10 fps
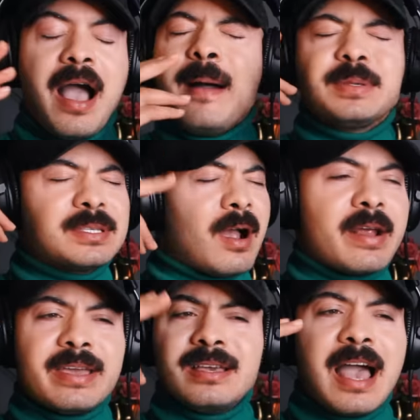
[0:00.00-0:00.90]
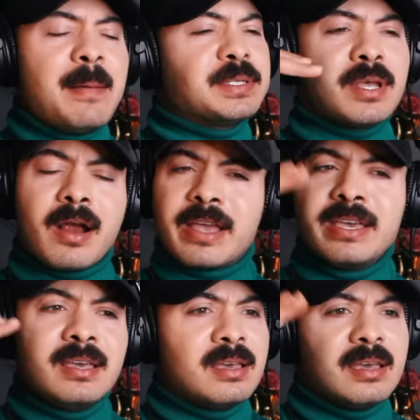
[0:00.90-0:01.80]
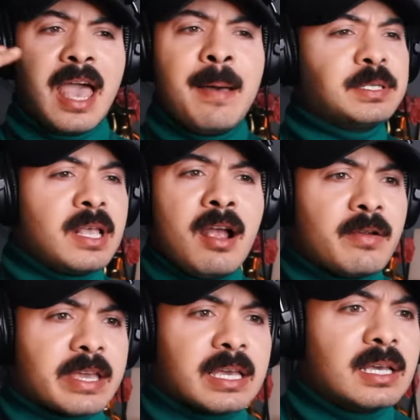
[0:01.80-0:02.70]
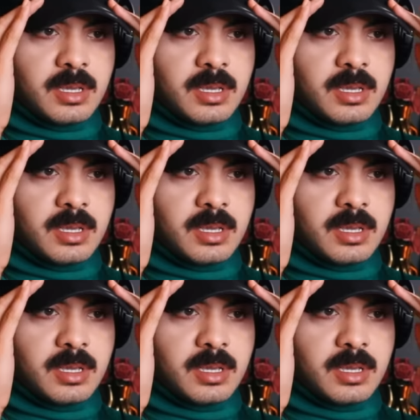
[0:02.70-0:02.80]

I'm sorry. I'm sorry. I'm sorry.